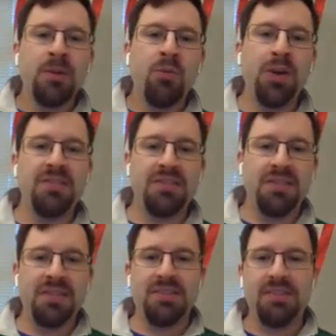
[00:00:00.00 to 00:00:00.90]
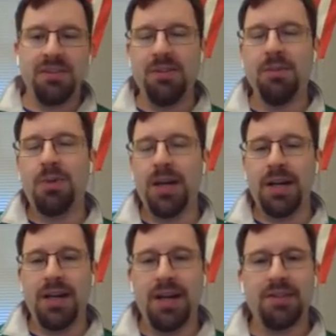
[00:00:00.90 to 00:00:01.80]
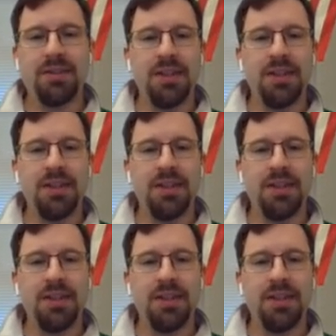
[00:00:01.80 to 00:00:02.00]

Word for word: What is statistics, you might ask?